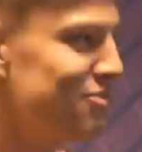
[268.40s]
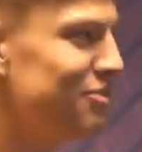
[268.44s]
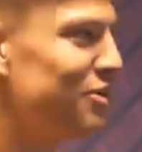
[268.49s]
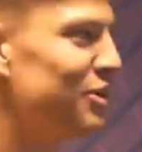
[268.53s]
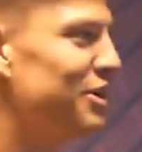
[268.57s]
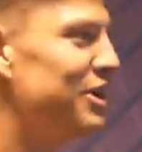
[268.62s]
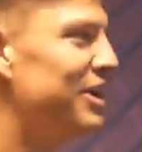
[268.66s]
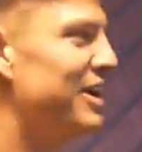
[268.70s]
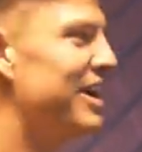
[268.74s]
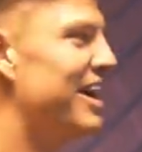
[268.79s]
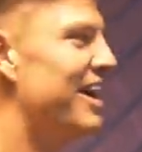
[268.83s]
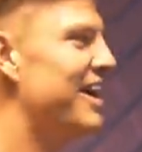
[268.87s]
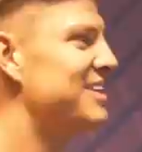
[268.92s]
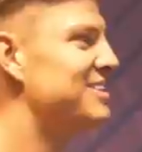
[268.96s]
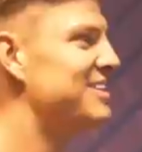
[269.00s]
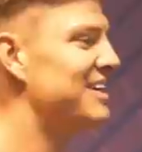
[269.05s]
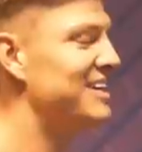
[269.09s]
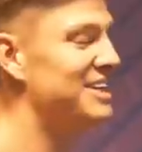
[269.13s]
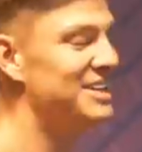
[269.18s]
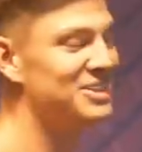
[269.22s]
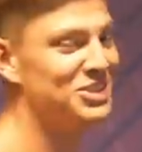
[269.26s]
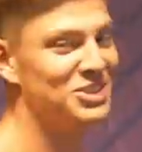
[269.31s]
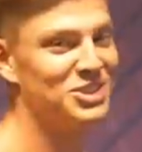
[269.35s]
for you guys,
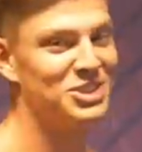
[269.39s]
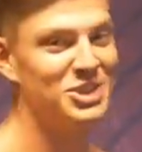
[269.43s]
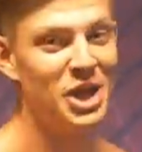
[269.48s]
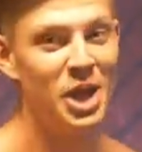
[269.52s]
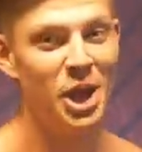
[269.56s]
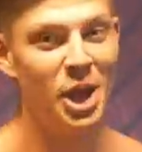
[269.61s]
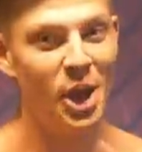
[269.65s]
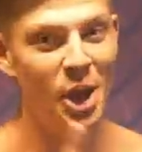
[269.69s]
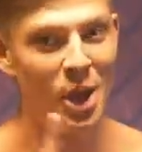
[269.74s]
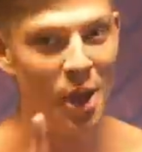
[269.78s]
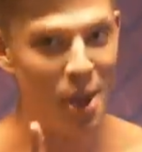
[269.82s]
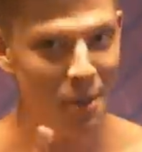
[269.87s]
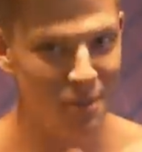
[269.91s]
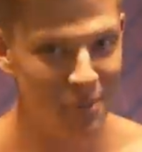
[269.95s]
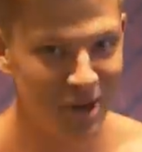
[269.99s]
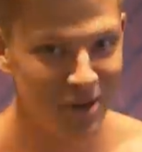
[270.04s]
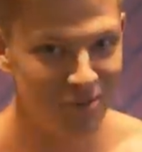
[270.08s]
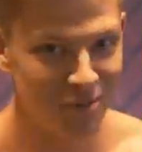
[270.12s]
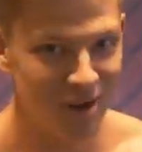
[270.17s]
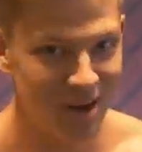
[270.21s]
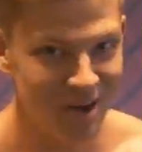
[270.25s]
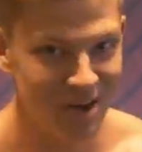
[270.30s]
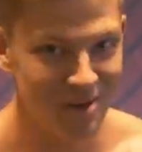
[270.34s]
and this is a
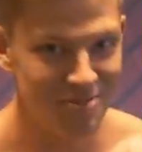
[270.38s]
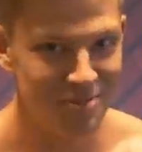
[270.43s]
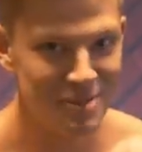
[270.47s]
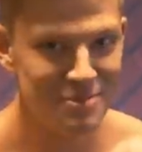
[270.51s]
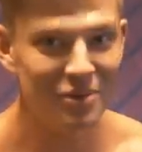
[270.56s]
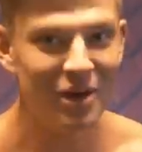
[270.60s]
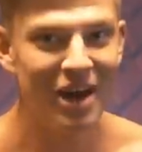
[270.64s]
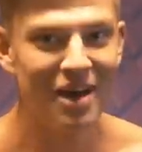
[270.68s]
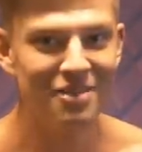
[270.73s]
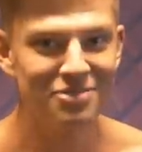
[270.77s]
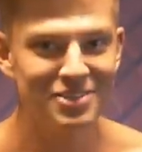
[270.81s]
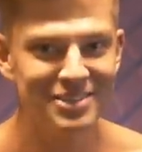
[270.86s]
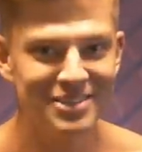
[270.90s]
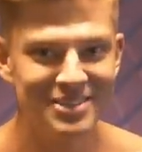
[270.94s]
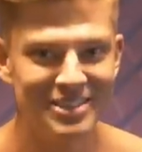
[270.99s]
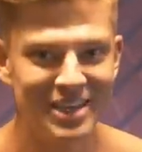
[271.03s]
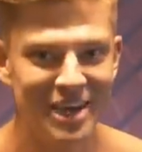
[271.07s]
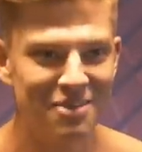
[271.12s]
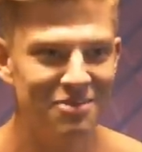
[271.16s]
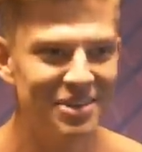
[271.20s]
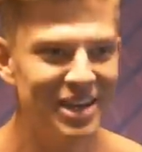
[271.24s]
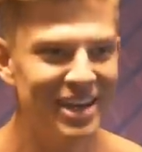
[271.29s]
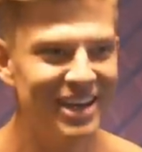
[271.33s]
big one that people often
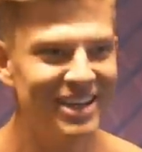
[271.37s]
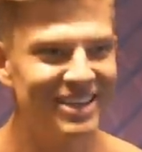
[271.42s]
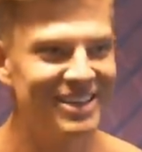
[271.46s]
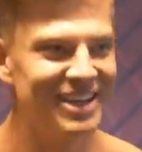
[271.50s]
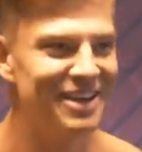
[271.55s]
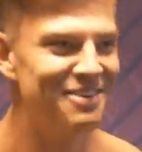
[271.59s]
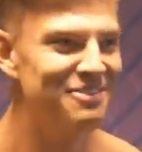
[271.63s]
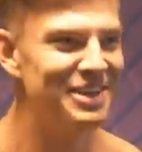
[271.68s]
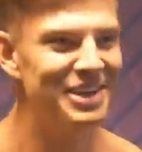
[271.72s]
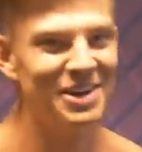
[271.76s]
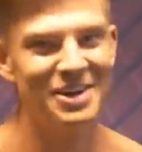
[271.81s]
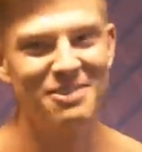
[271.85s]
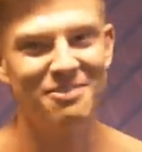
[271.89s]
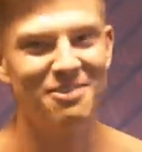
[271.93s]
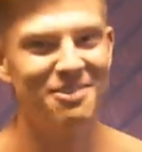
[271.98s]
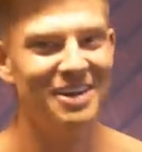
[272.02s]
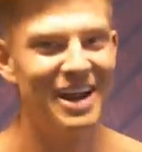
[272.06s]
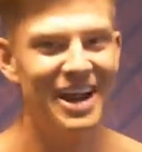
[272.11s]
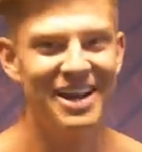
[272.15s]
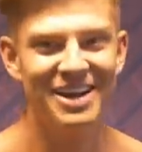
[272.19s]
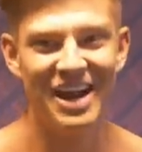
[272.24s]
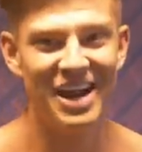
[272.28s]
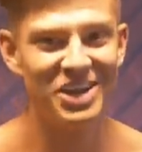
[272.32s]
tell me, and they tell me, oh,
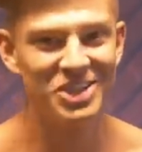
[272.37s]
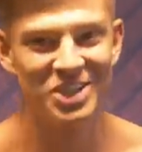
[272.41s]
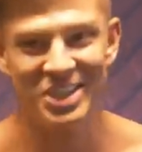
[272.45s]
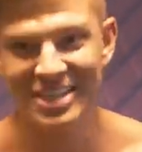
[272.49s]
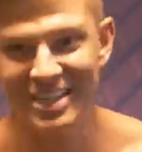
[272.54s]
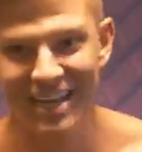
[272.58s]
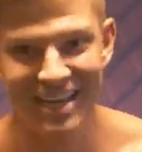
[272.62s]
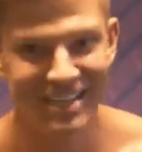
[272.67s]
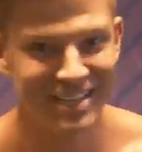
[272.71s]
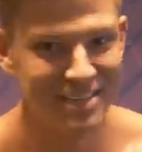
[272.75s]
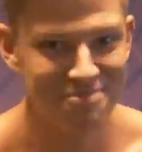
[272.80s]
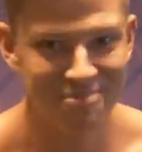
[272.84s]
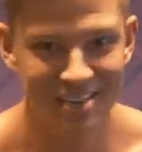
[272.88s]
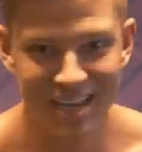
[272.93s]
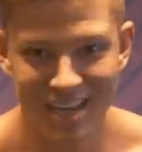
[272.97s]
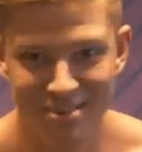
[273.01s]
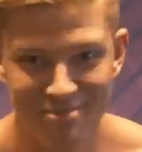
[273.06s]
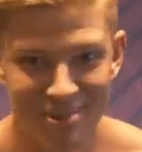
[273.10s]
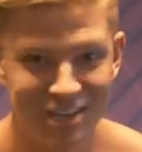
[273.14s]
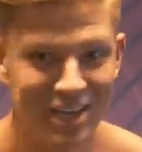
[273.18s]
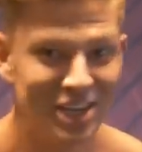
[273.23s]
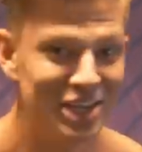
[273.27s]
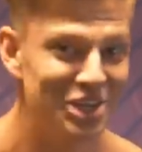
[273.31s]
Merijn, you're actually not that
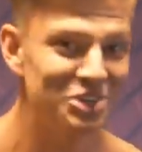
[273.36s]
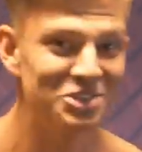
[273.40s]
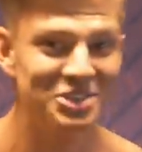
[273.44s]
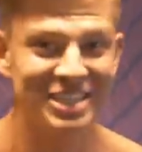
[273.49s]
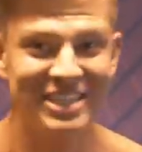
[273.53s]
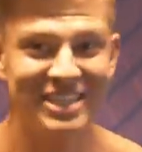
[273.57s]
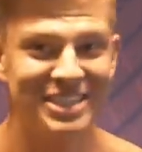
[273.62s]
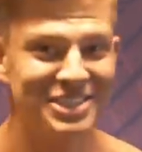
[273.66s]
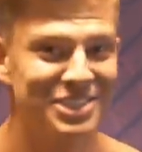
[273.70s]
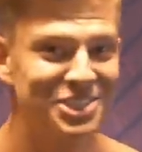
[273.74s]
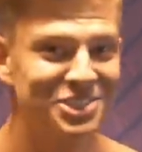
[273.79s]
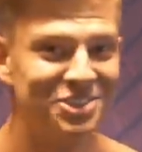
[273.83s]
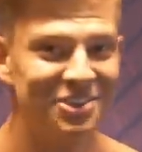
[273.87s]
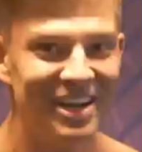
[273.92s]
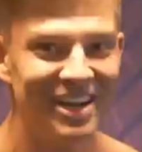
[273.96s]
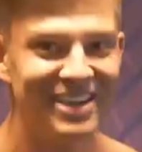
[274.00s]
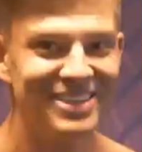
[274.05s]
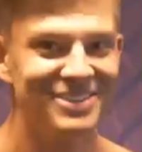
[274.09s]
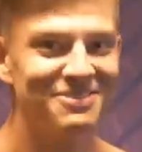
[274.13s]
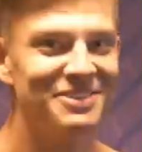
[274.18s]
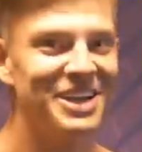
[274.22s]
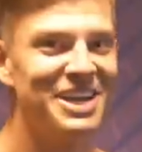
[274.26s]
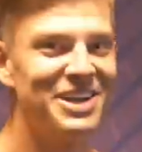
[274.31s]
big, but you're using this
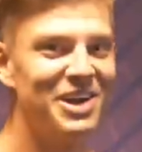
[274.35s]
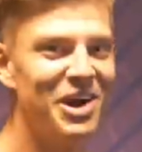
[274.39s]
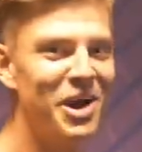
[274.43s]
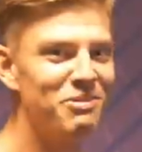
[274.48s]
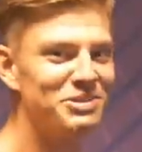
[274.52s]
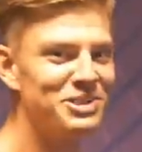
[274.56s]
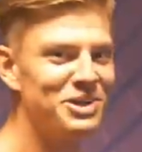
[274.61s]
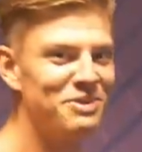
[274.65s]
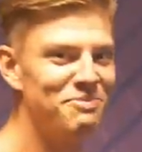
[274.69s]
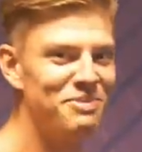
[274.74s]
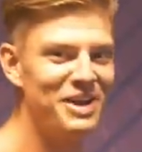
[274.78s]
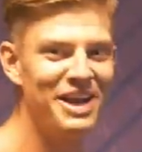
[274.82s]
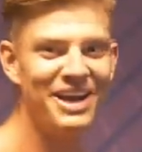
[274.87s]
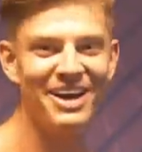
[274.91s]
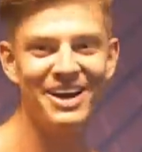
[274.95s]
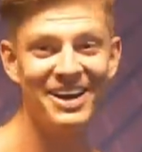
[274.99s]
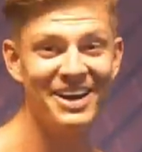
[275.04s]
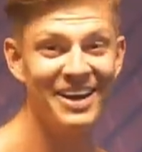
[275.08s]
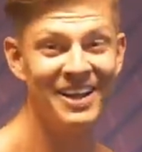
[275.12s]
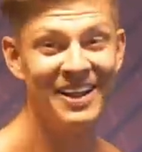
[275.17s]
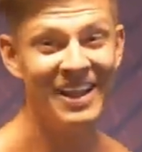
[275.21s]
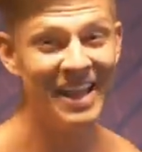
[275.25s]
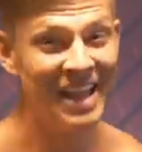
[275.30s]
trick to make your arms look
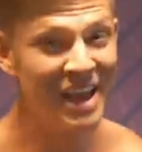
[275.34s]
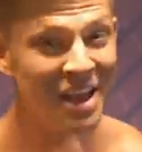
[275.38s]
bigger.